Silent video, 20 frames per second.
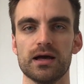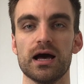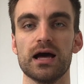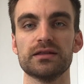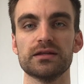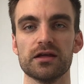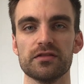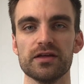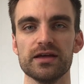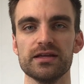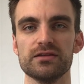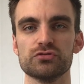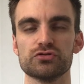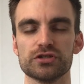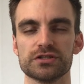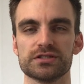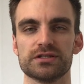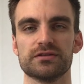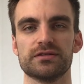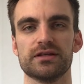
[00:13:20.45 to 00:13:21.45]
Another
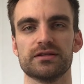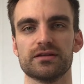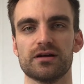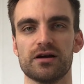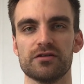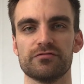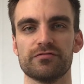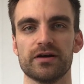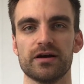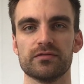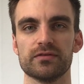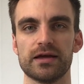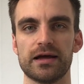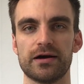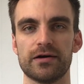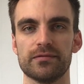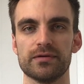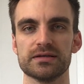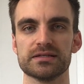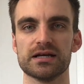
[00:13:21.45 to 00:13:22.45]
interesting thing that I found
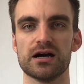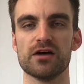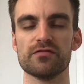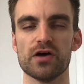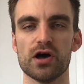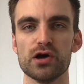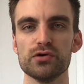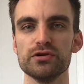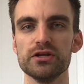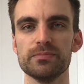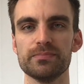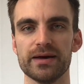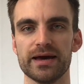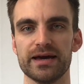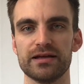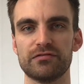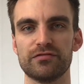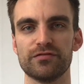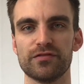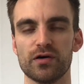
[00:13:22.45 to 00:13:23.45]
out is that I've only
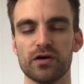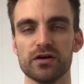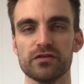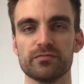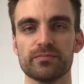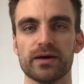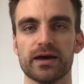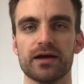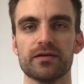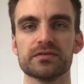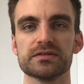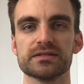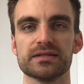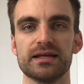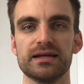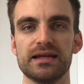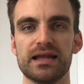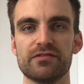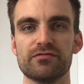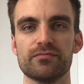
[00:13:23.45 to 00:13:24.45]
paid
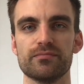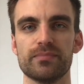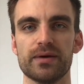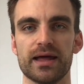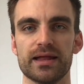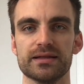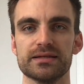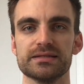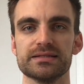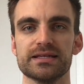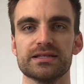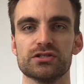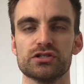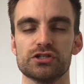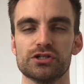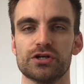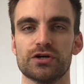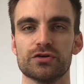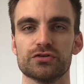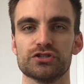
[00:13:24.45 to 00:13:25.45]
£5.11 in
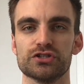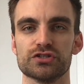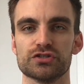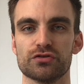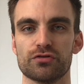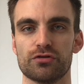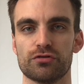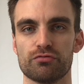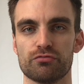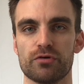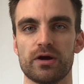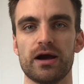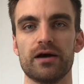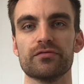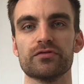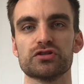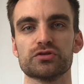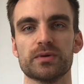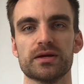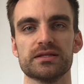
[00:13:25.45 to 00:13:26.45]
charges
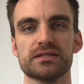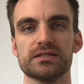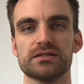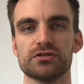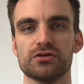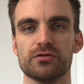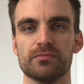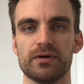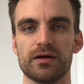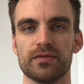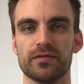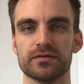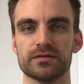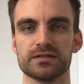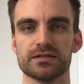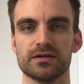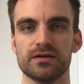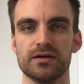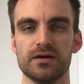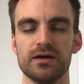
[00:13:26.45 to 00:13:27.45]
throughout the 22
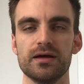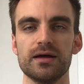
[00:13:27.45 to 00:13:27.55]
months.